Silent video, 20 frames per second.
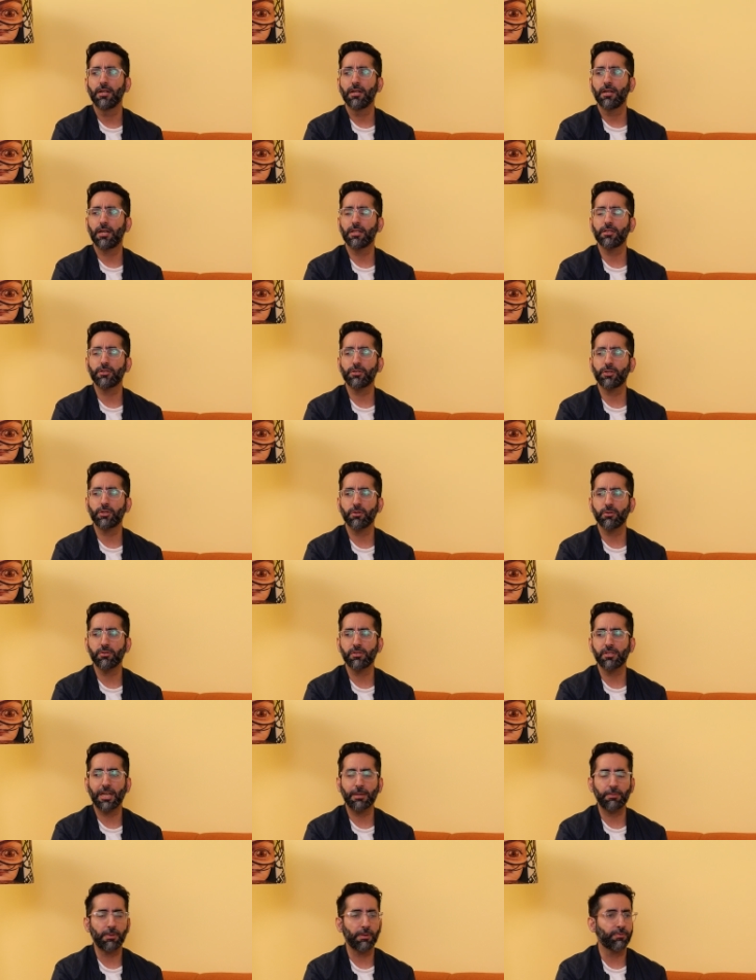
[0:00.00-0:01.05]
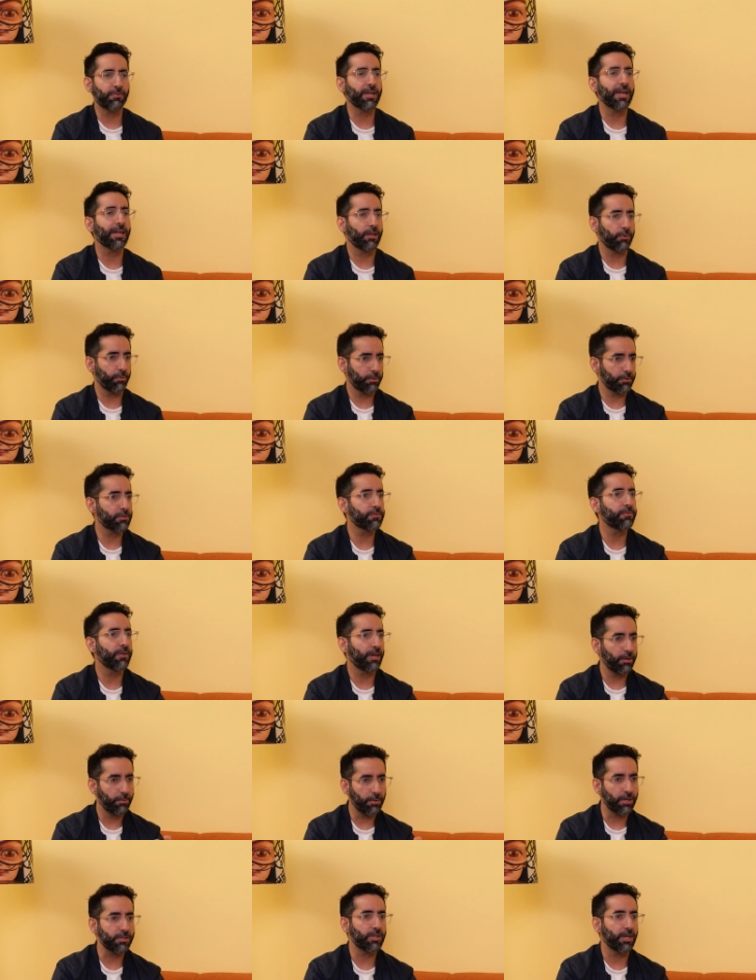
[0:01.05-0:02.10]
other show's name, I'm forgetting, which is very
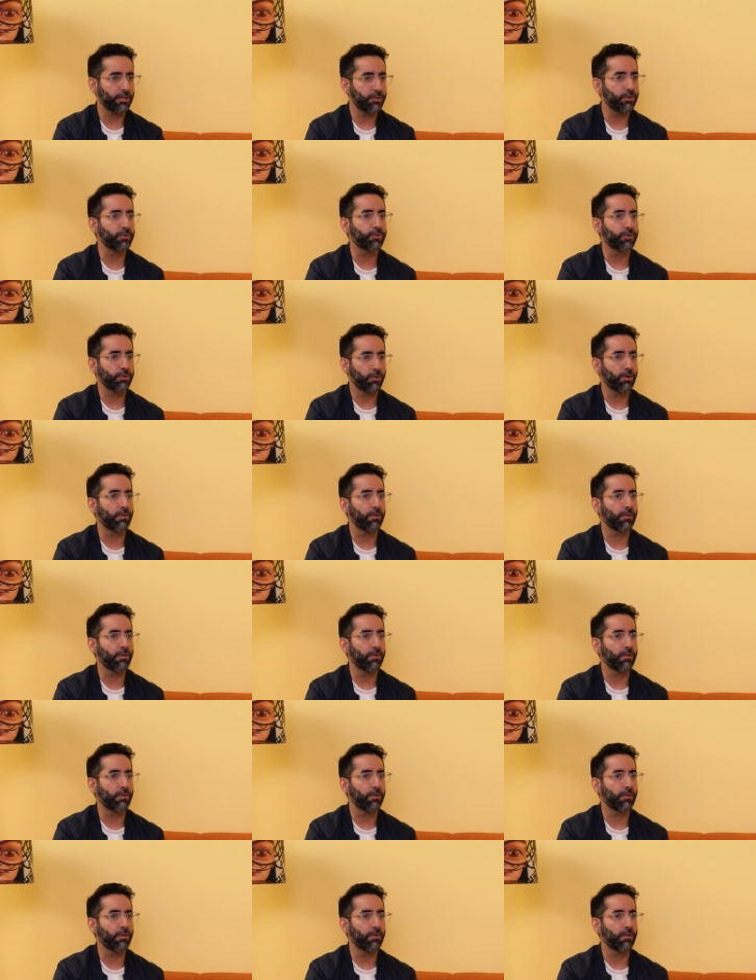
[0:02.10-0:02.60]
much like Choose Your Own